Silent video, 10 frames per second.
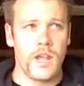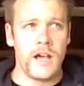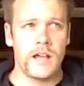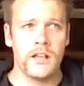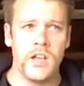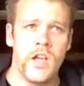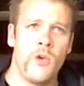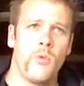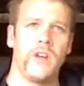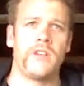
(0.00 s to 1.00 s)
that.
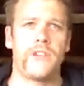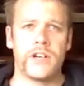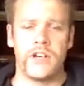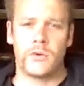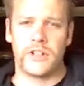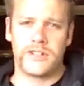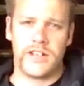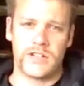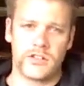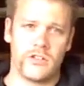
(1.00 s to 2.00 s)
One thing I want
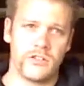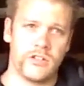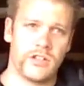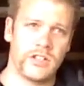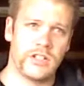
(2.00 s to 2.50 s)
to touch on,